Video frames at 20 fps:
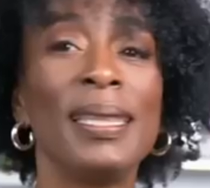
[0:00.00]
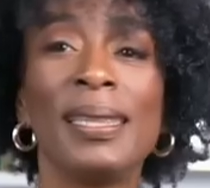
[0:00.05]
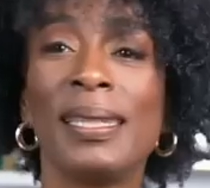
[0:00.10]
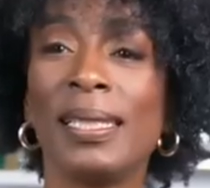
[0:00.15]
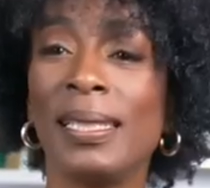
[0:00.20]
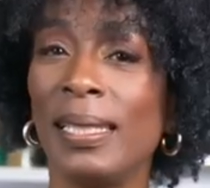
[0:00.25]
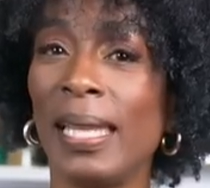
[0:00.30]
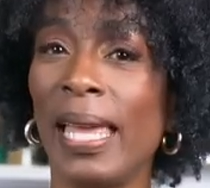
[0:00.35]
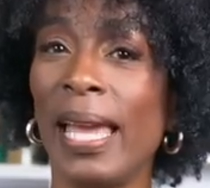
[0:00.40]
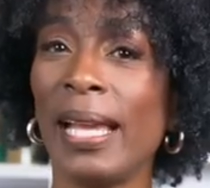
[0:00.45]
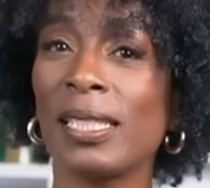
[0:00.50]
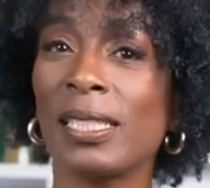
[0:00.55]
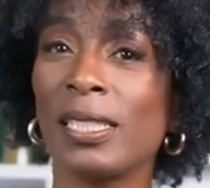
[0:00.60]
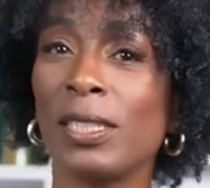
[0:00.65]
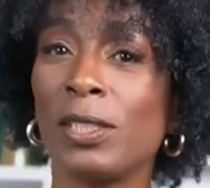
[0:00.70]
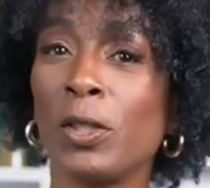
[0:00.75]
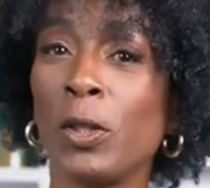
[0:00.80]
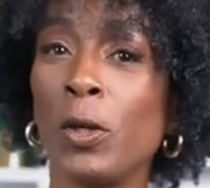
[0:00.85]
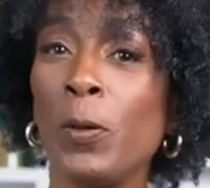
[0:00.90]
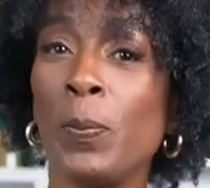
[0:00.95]
The
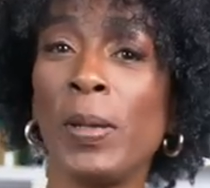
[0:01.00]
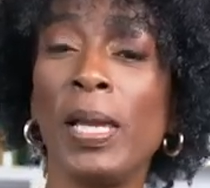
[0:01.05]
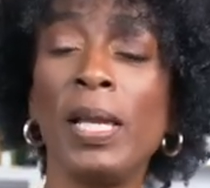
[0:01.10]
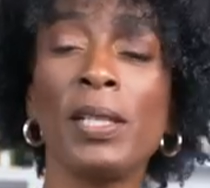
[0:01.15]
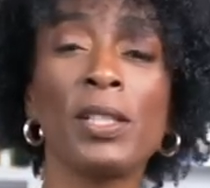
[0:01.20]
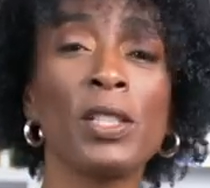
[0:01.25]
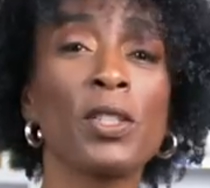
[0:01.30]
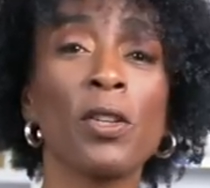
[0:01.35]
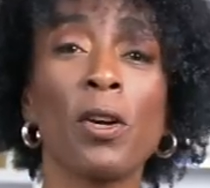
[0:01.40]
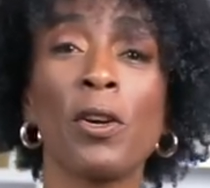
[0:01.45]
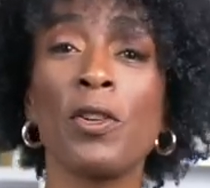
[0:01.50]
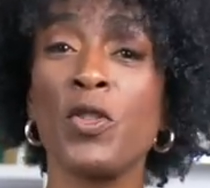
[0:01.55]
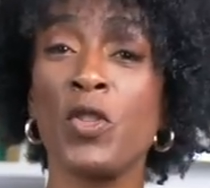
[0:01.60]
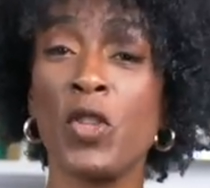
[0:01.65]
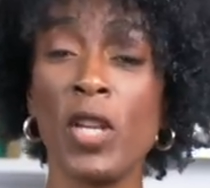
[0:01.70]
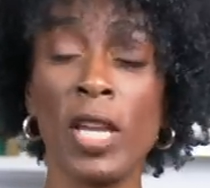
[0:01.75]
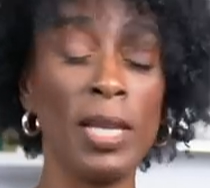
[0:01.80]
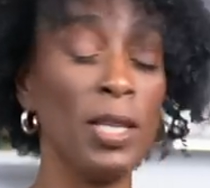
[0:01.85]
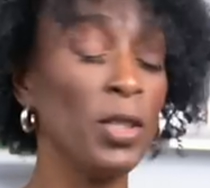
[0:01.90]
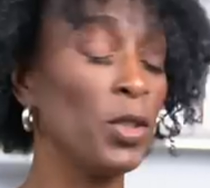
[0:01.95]
next two pieces are
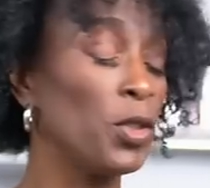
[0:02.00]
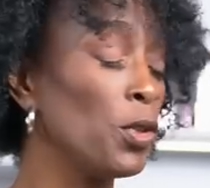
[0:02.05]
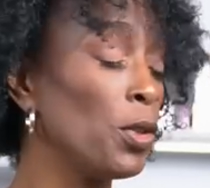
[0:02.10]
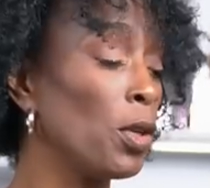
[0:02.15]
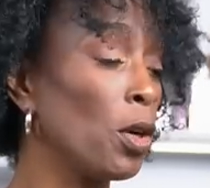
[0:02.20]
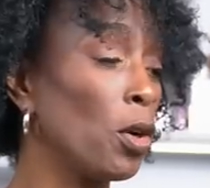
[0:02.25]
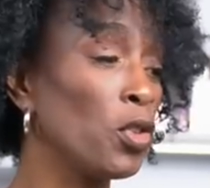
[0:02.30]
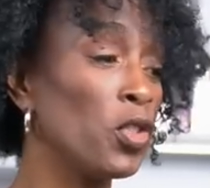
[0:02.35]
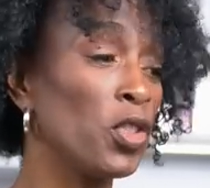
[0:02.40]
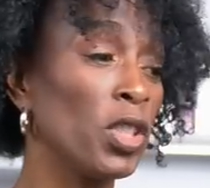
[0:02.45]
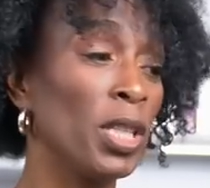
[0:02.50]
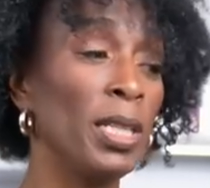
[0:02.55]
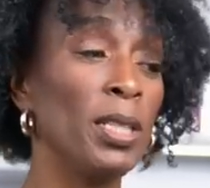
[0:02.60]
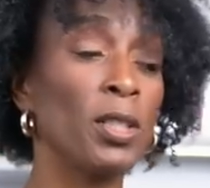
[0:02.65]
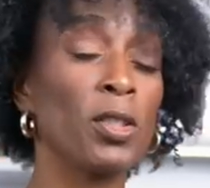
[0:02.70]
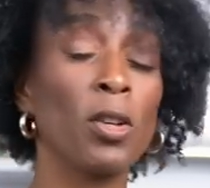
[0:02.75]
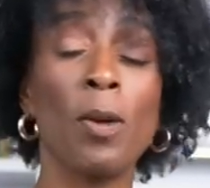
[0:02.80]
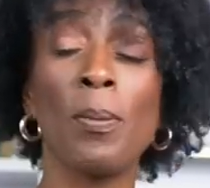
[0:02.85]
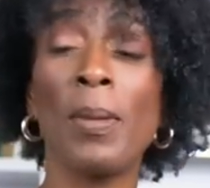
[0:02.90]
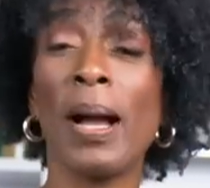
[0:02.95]
jeans. You know,
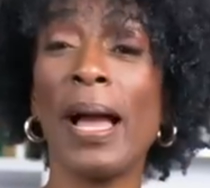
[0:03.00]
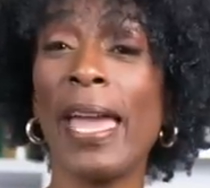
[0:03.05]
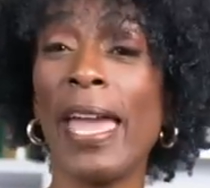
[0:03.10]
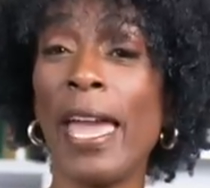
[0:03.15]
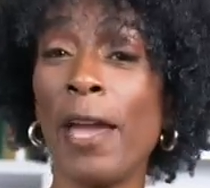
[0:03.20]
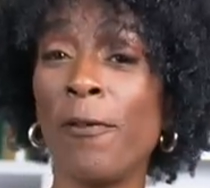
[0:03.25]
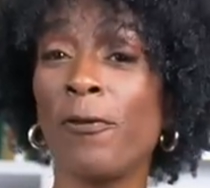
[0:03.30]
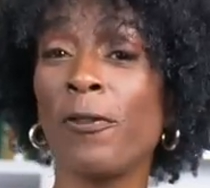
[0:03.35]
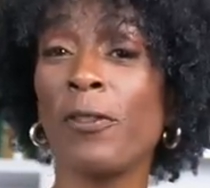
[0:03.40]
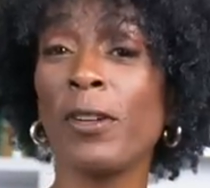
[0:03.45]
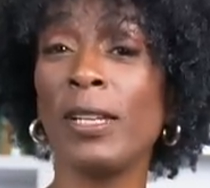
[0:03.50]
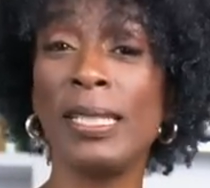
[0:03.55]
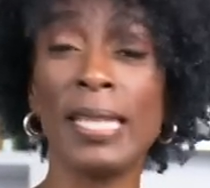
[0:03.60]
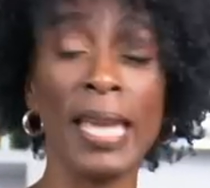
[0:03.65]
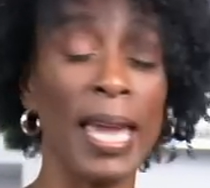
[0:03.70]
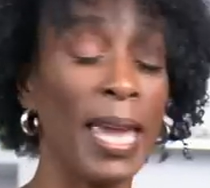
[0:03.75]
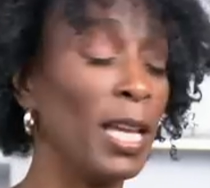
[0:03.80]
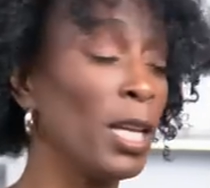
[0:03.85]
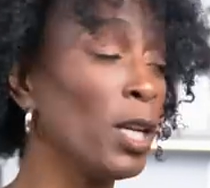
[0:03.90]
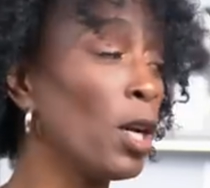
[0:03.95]
jeans are my
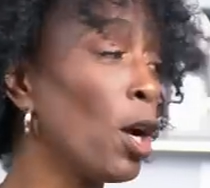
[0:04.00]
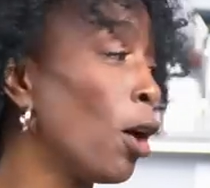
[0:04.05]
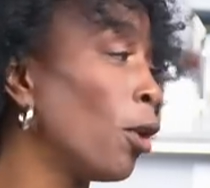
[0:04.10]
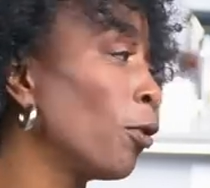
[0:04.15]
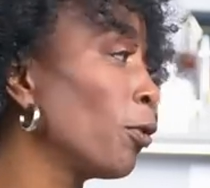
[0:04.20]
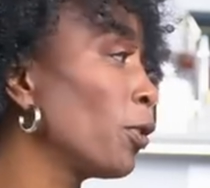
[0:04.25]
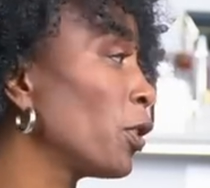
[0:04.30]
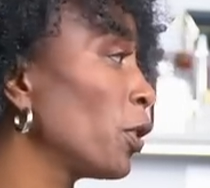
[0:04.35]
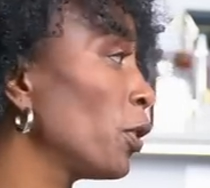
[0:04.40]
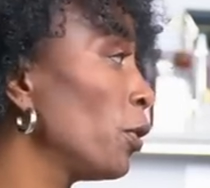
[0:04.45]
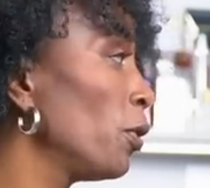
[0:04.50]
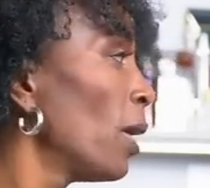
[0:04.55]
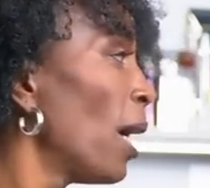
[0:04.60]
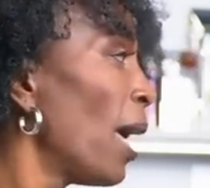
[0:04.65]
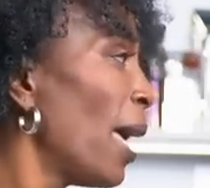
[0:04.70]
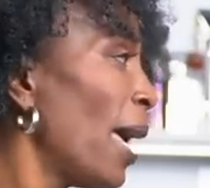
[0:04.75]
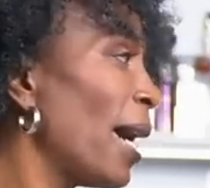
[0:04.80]
everyday go-to.